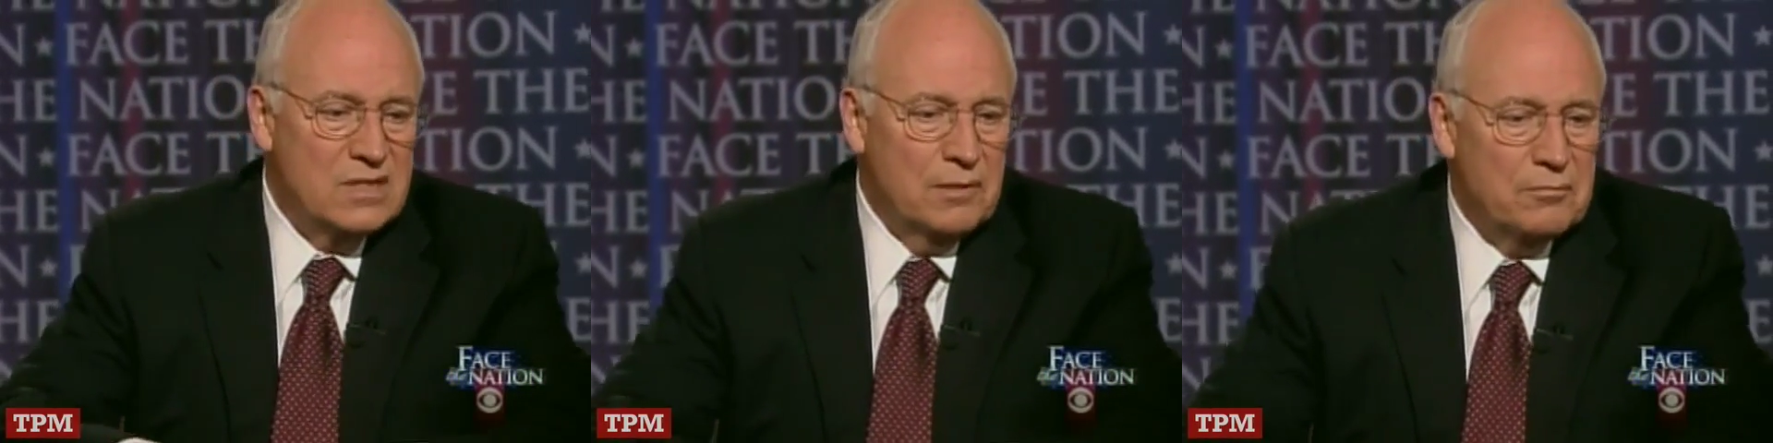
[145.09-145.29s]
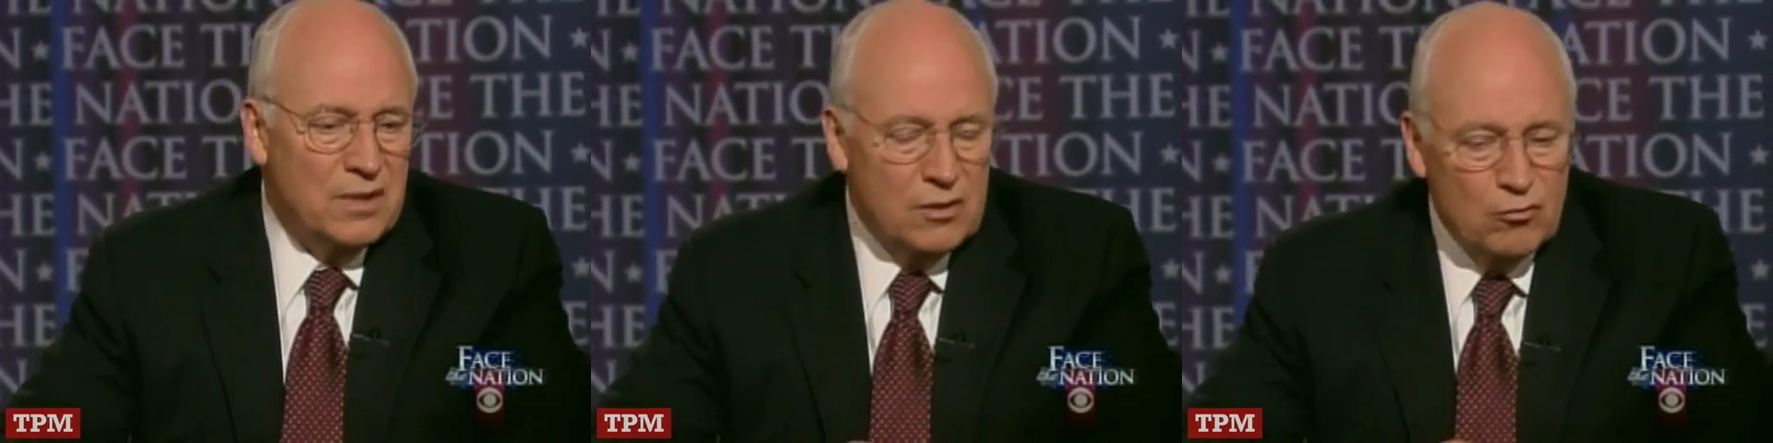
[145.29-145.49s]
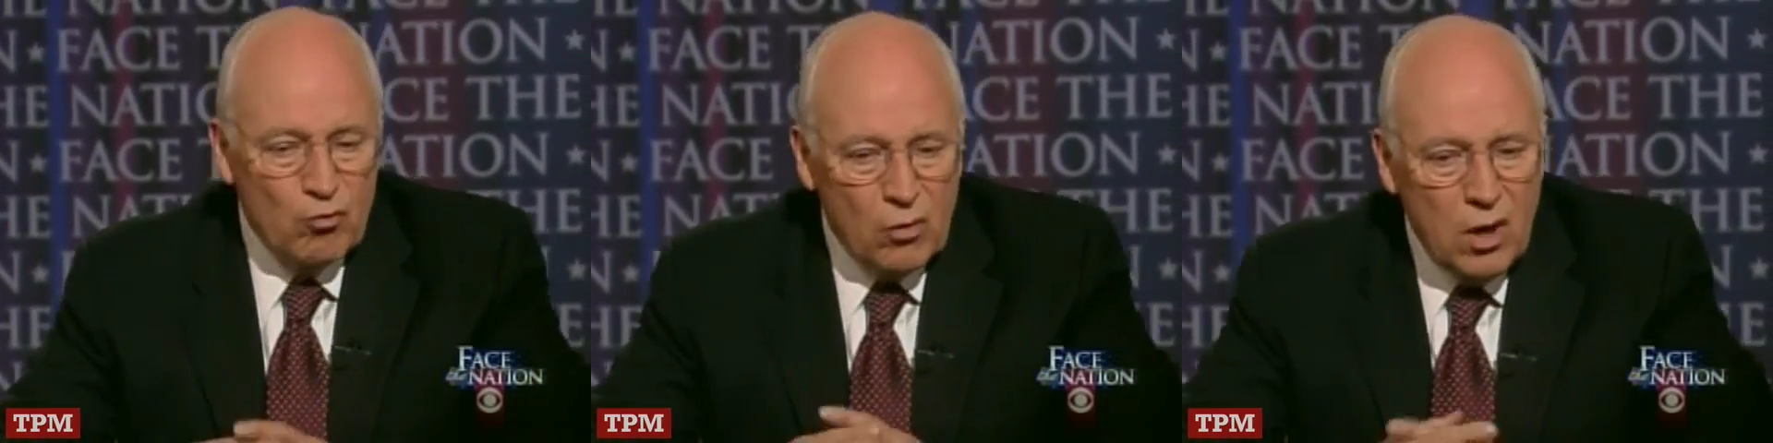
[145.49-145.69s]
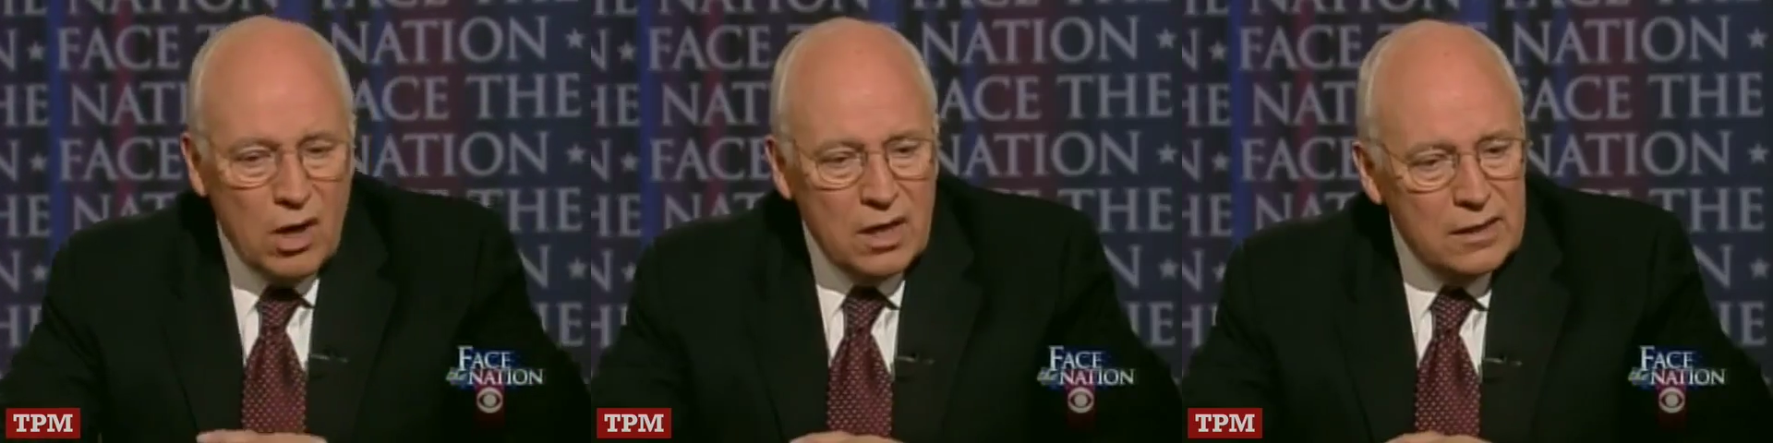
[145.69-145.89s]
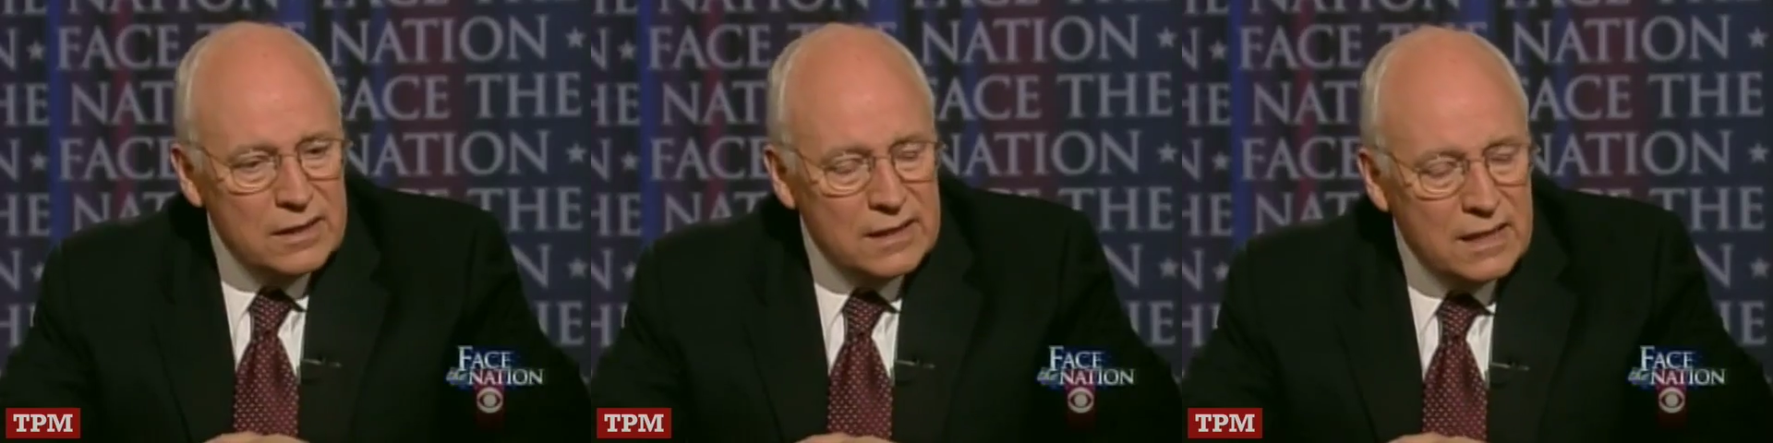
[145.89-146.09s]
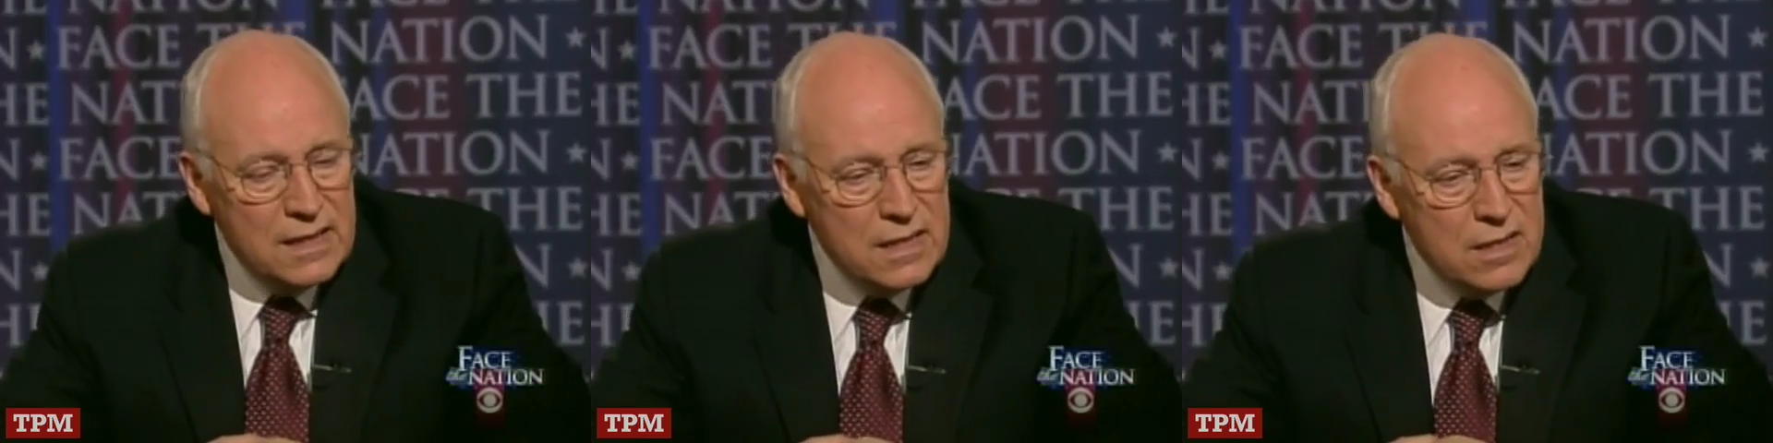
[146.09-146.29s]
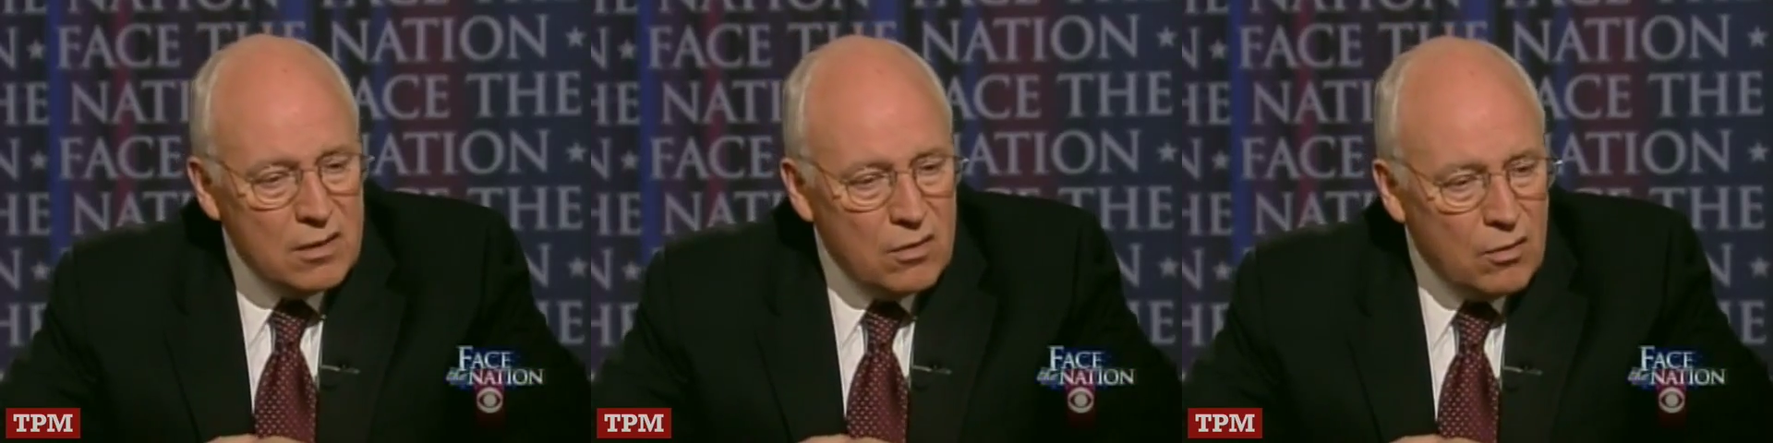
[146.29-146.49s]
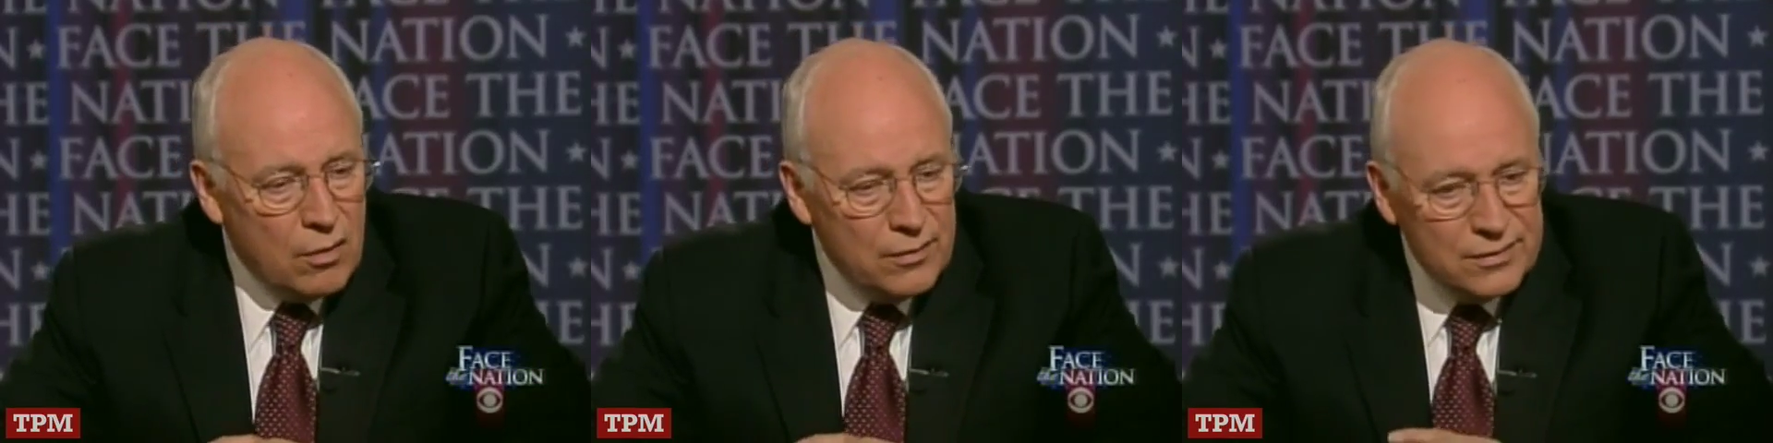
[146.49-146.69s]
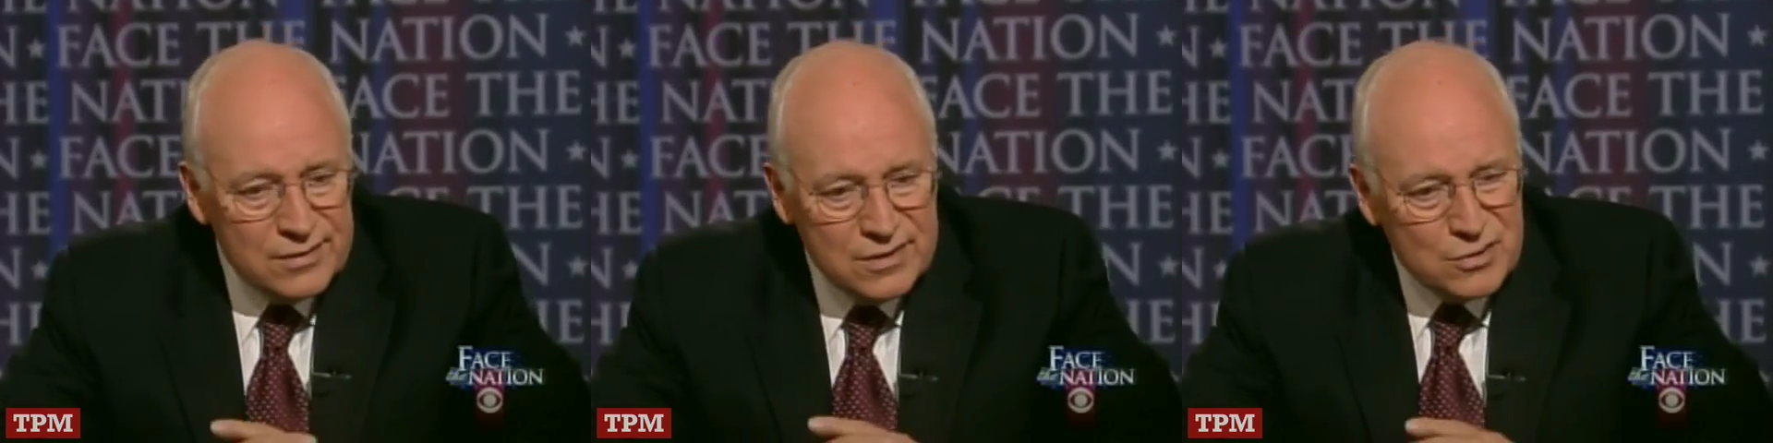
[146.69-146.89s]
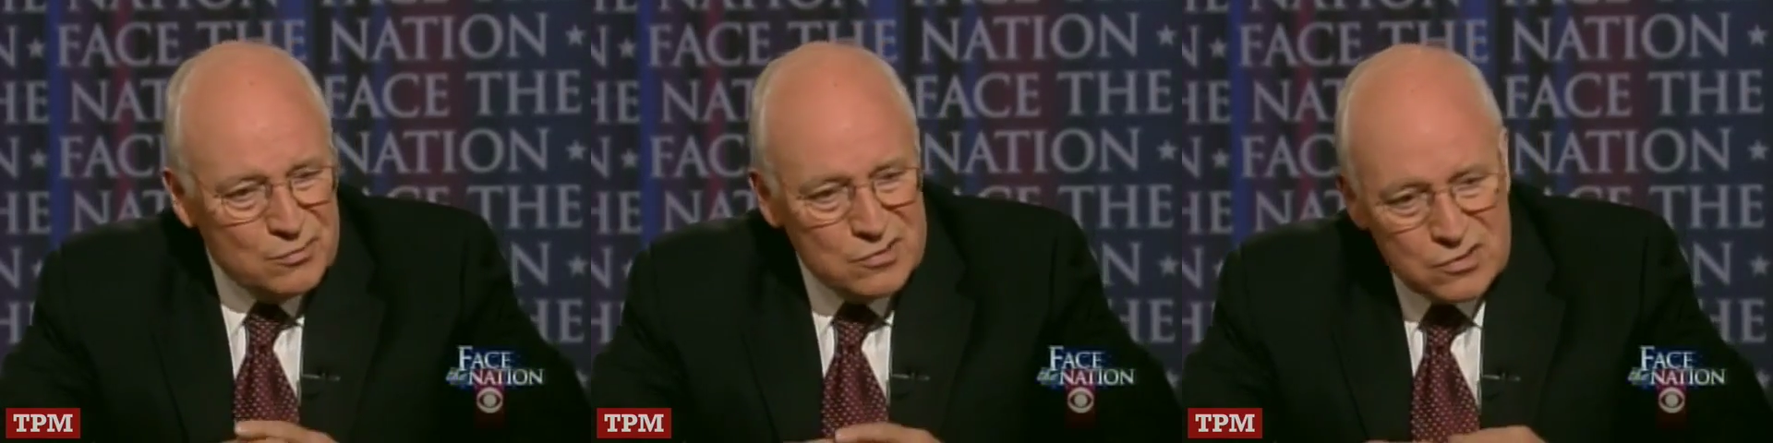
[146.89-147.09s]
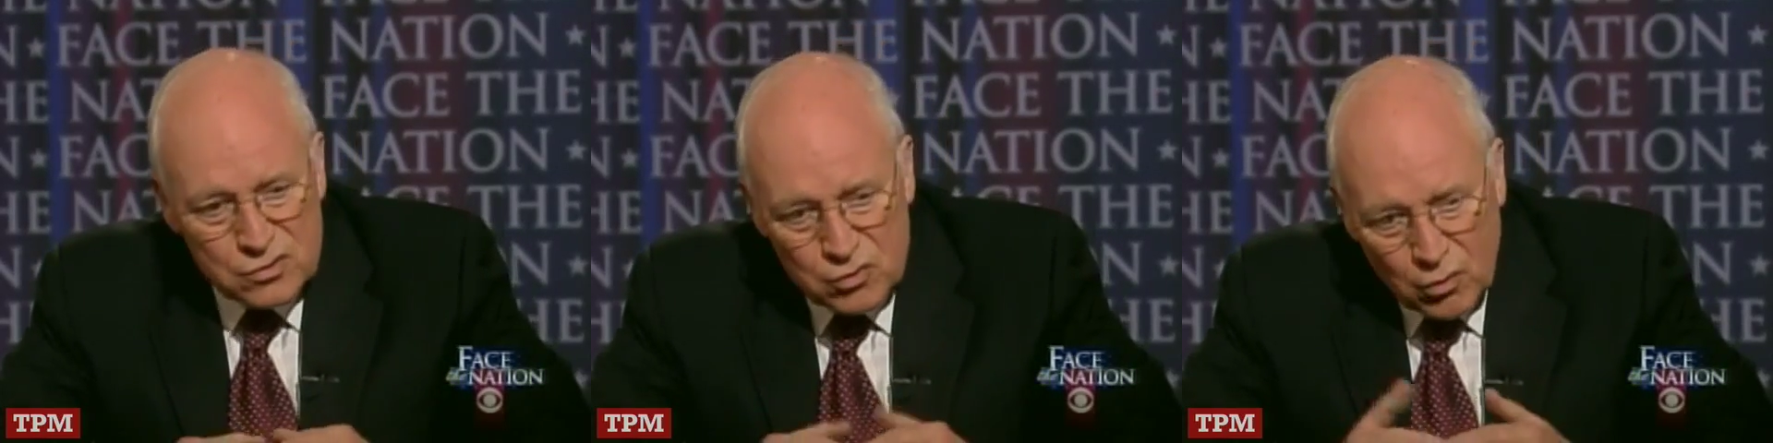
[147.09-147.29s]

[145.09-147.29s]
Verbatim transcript: something wrong done here or that this was